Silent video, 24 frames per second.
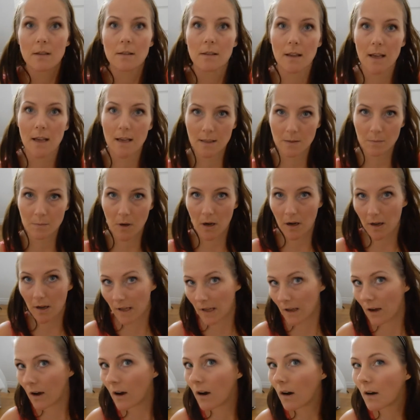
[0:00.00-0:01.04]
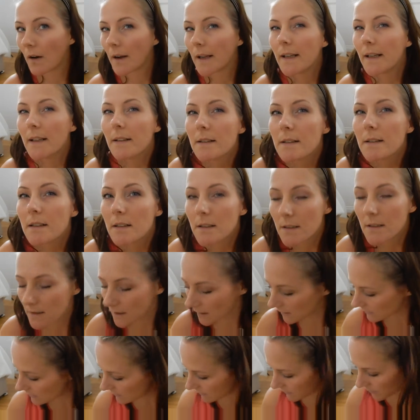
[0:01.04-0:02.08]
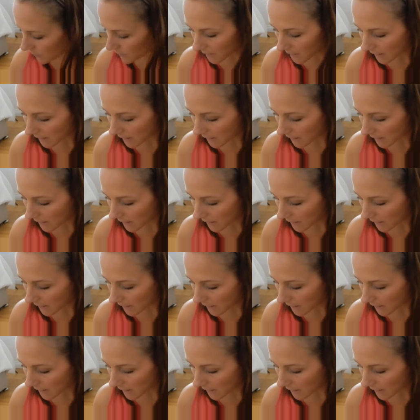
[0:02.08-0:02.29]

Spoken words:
So that's my eyes done for